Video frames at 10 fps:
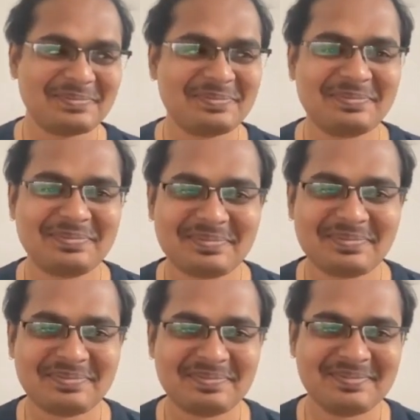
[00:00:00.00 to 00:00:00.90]

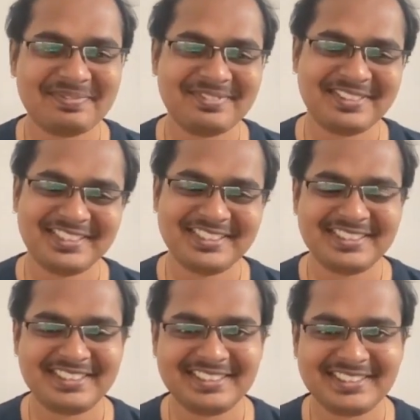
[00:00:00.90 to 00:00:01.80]

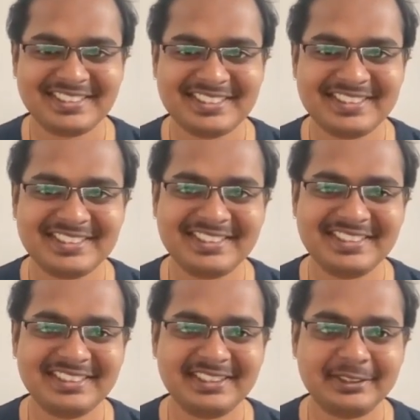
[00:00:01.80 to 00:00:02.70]

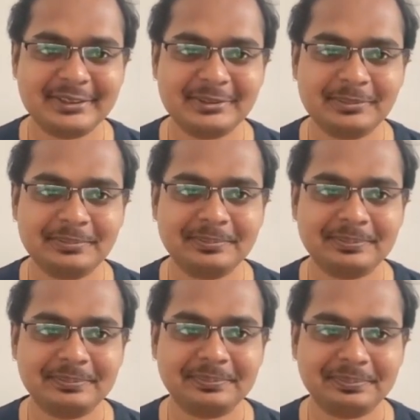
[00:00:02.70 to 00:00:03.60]

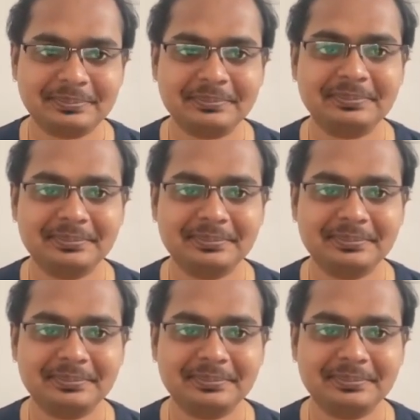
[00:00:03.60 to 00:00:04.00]
[no speech]